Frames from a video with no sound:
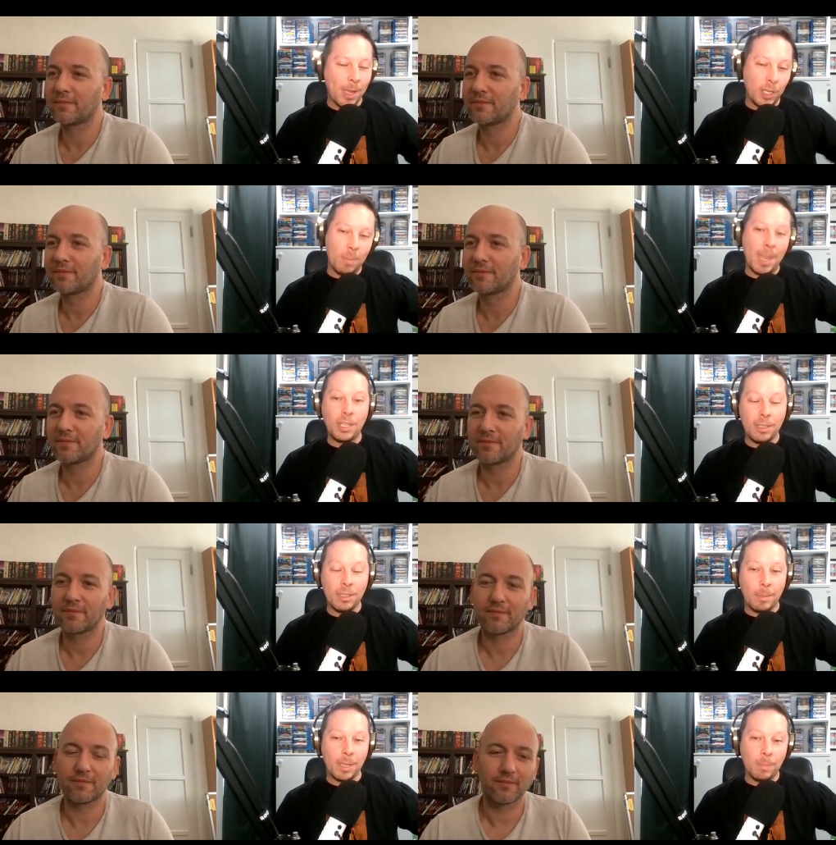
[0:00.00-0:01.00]
Speaker 1: you mentioned.
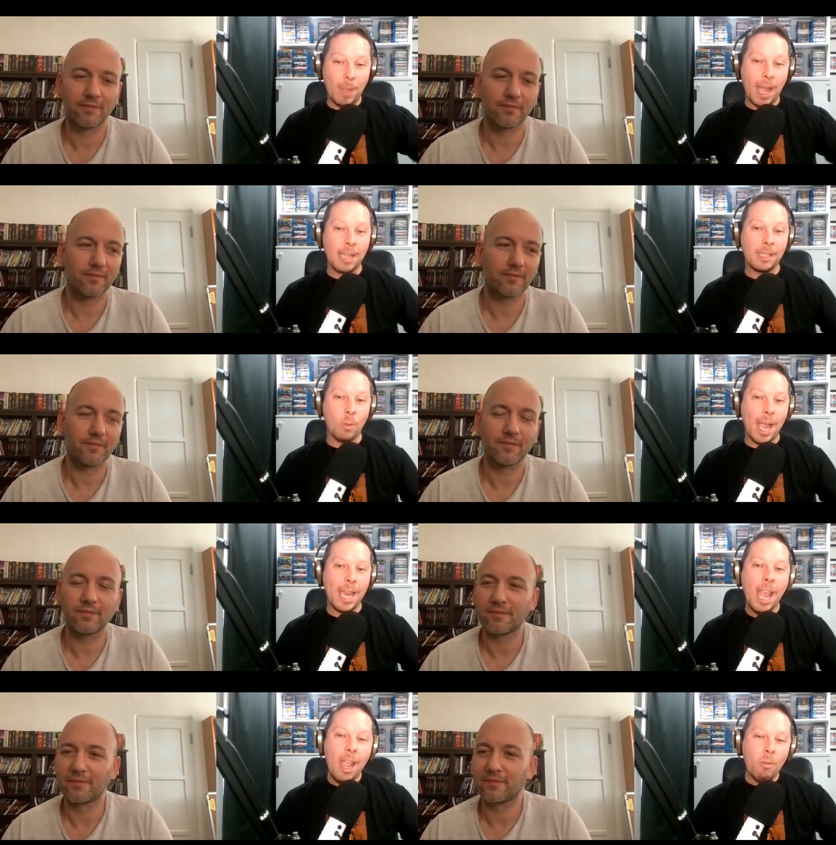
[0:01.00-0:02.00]
Someone's passed
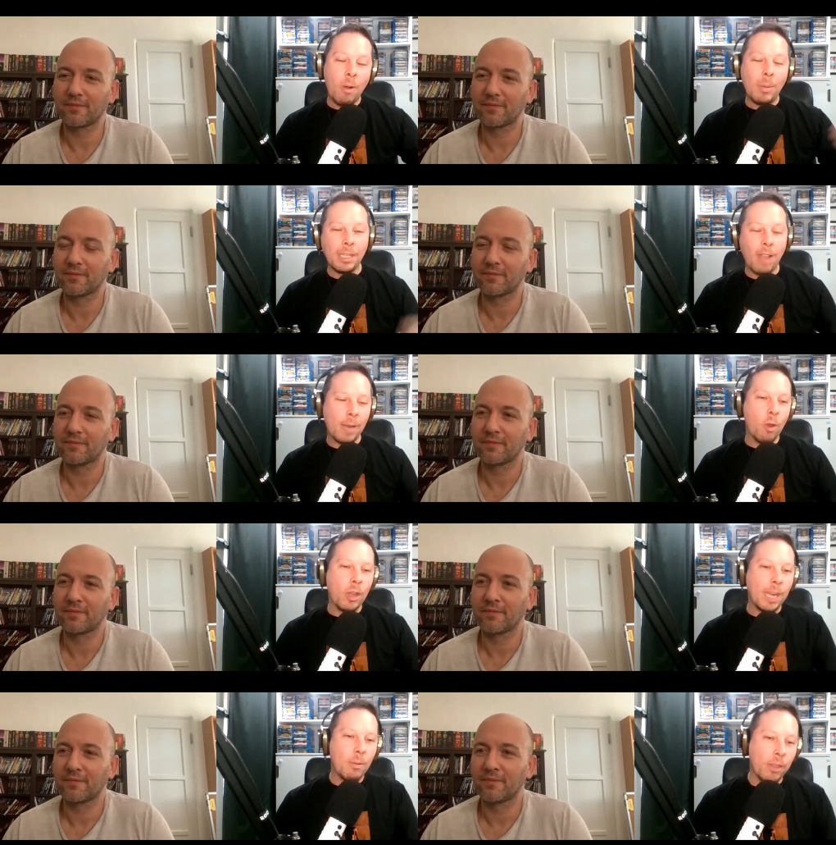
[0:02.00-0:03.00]
away. What was it like
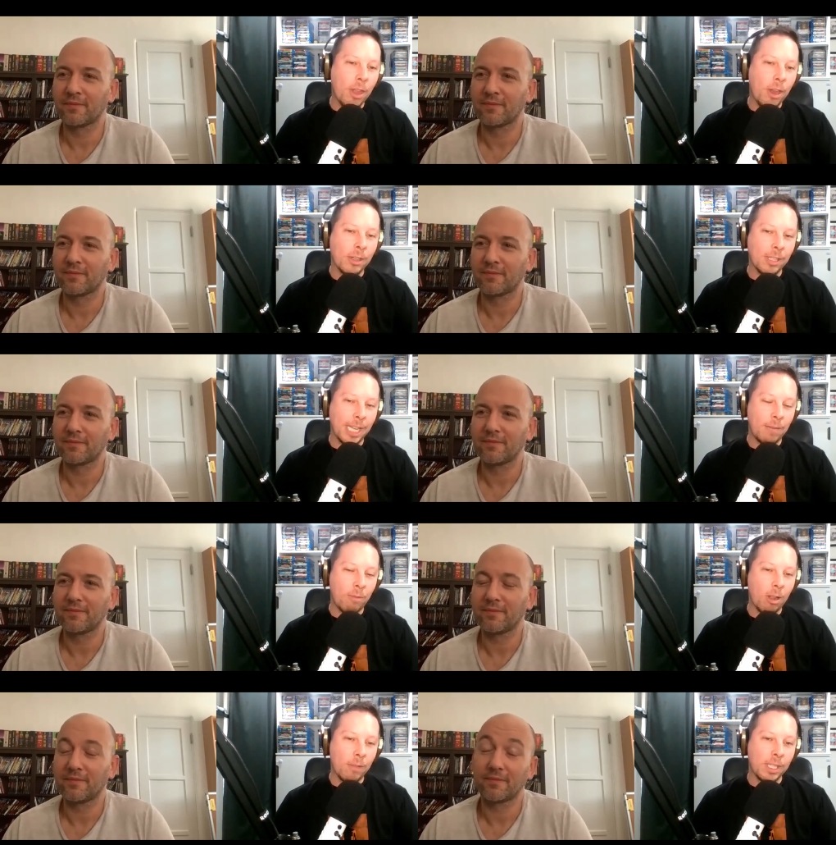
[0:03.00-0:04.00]
working with her as the lead
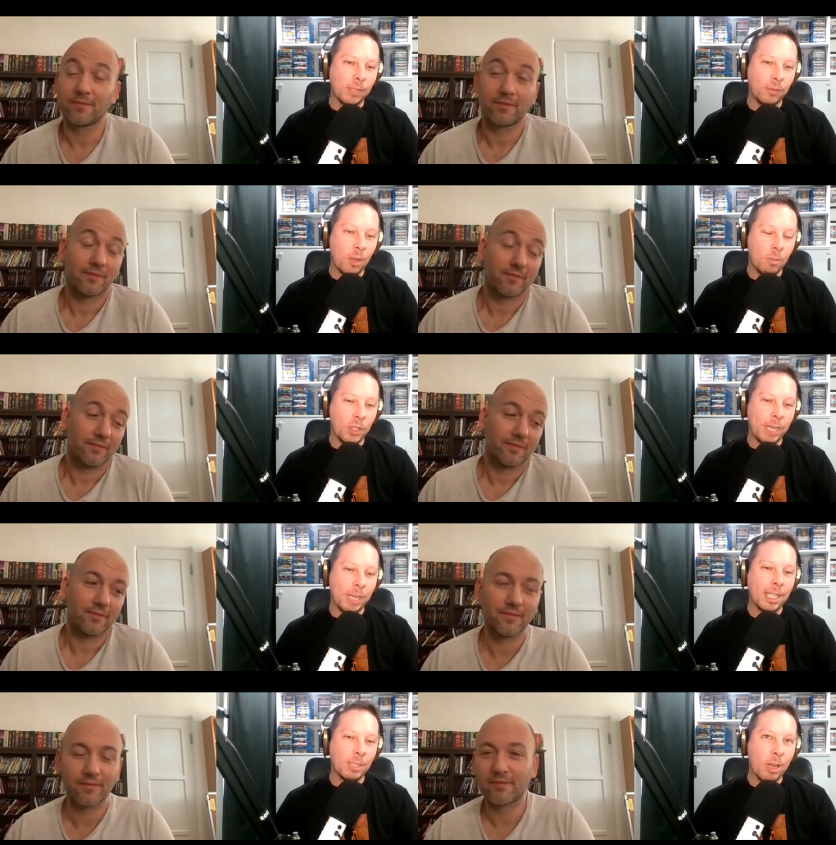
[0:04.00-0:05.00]
role of this film? Was she
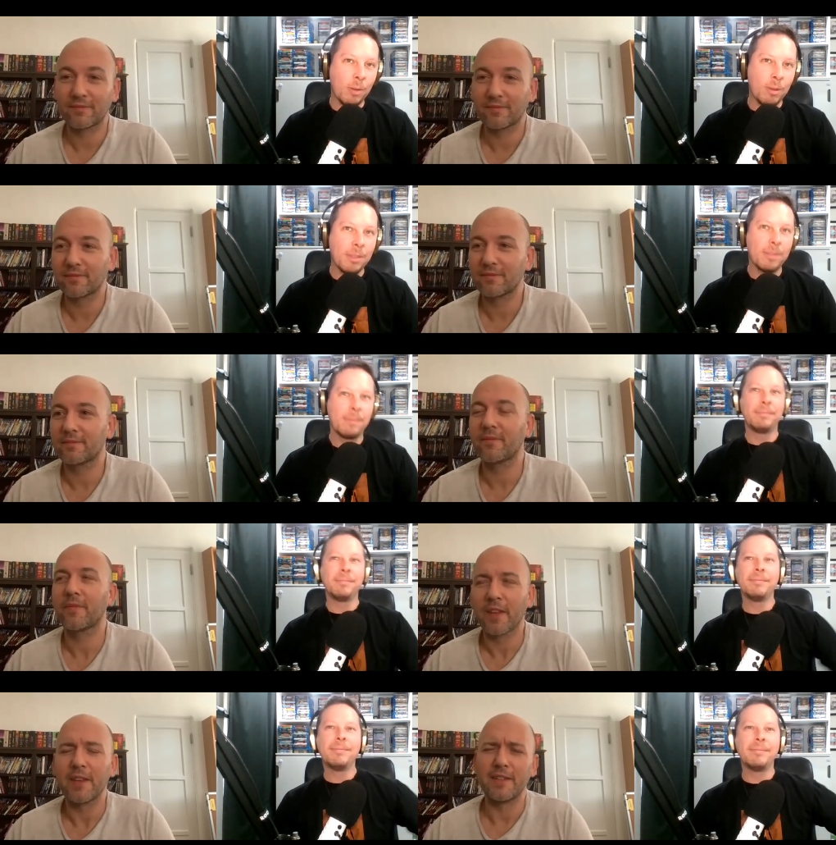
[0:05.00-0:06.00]
great to work with?
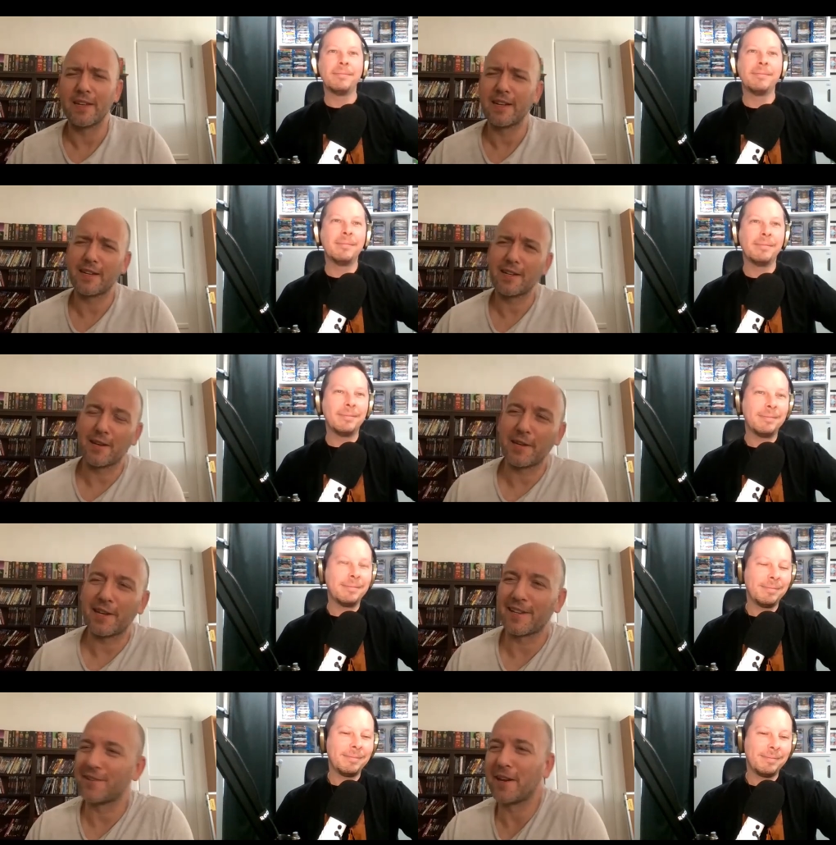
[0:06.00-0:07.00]
Speaker 2: Yeah, I
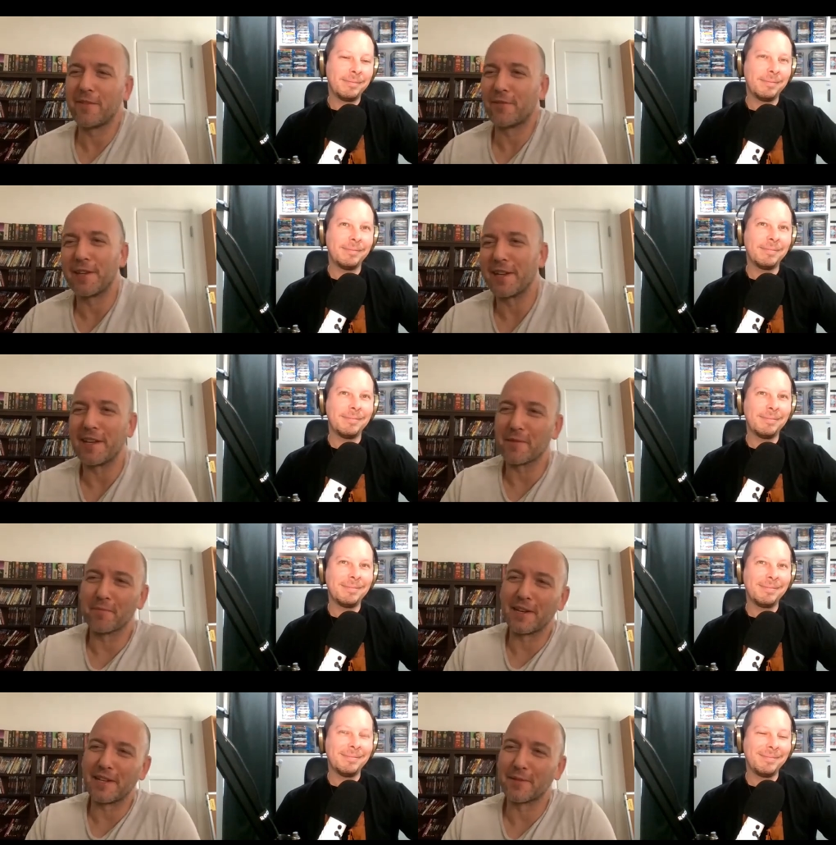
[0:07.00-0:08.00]
mean, I don't have really any
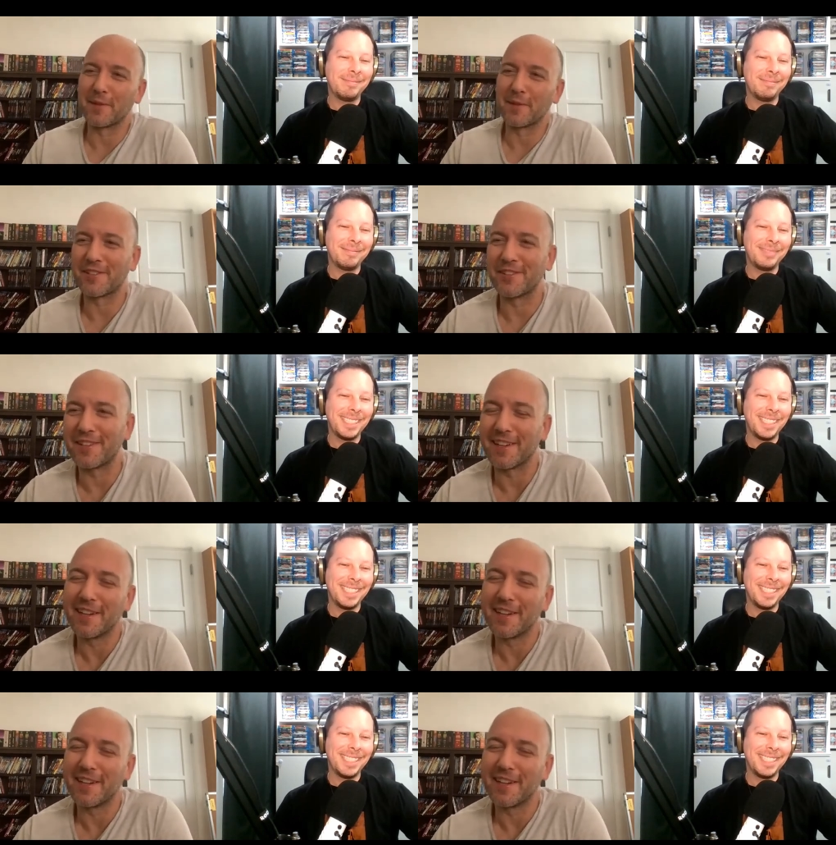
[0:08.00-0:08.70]
complaints about Suki.